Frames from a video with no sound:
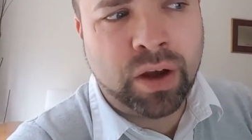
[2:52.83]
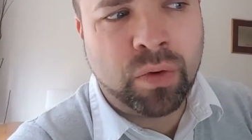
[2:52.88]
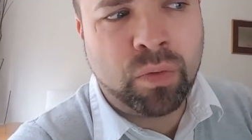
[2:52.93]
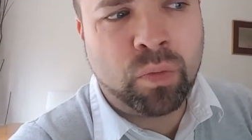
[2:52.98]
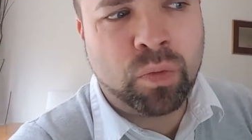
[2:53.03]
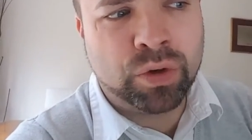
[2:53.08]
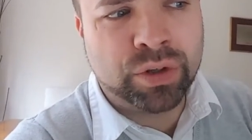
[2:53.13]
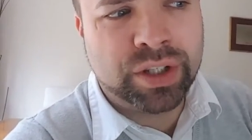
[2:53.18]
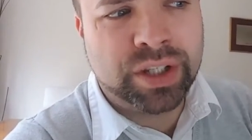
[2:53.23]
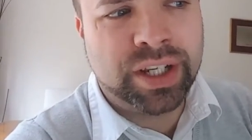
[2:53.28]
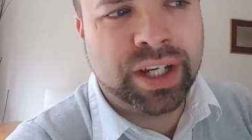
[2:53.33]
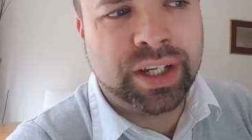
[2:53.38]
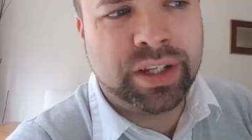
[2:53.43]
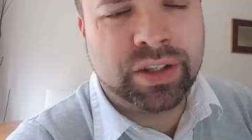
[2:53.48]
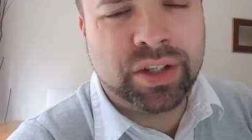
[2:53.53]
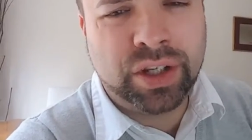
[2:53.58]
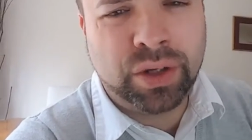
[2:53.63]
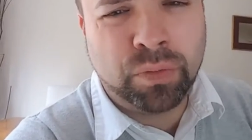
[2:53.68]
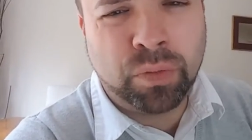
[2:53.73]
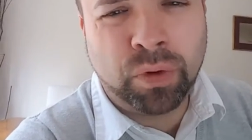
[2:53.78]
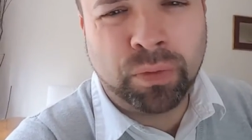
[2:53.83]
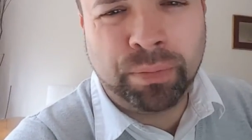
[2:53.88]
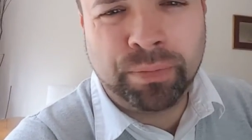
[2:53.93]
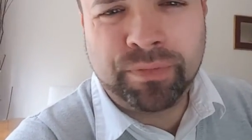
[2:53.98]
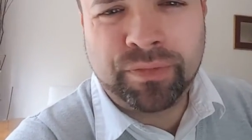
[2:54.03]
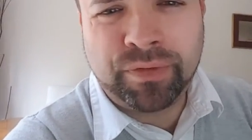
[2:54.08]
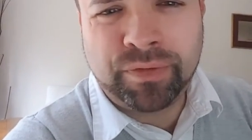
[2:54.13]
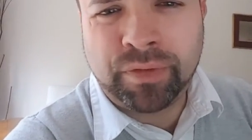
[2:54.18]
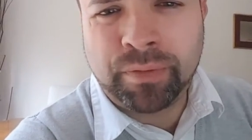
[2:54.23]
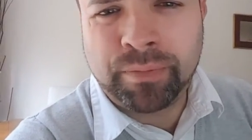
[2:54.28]
what it is you want
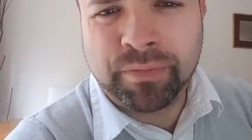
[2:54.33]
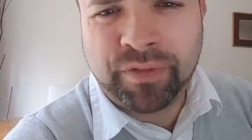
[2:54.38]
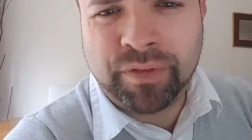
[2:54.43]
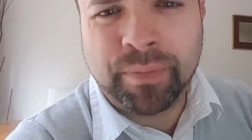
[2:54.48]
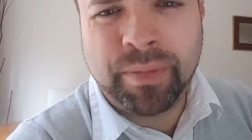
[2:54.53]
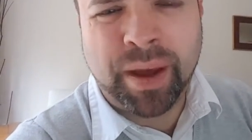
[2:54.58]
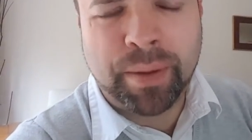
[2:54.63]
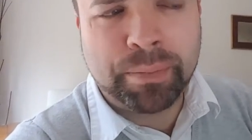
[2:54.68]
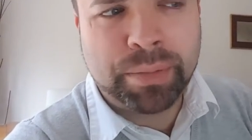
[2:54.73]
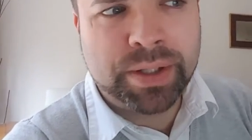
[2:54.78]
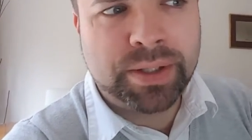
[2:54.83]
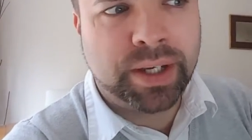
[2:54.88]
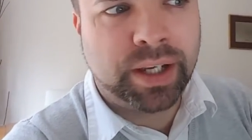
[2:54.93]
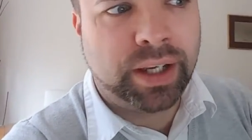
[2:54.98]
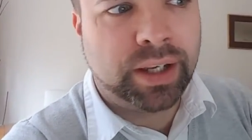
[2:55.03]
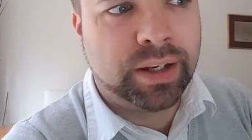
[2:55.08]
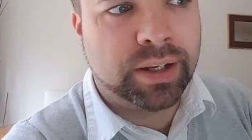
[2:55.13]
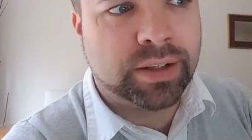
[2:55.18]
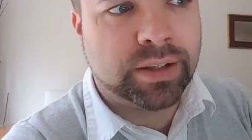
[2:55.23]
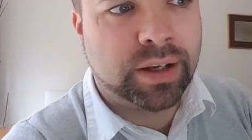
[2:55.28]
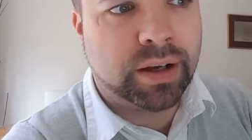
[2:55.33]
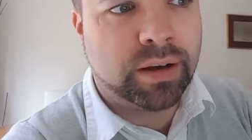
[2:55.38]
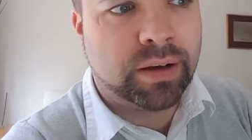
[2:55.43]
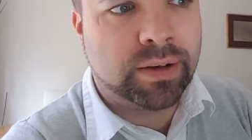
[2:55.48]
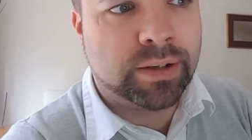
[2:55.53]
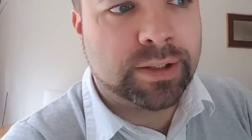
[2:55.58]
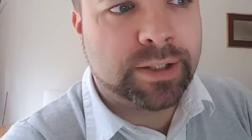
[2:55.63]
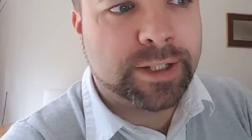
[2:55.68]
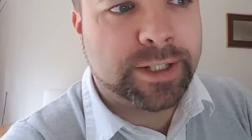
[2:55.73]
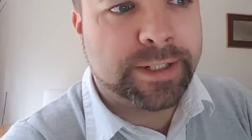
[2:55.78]
from that particular
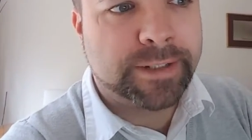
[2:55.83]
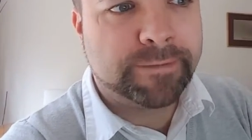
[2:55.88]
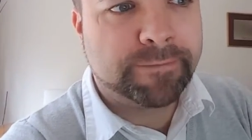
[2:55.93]
task.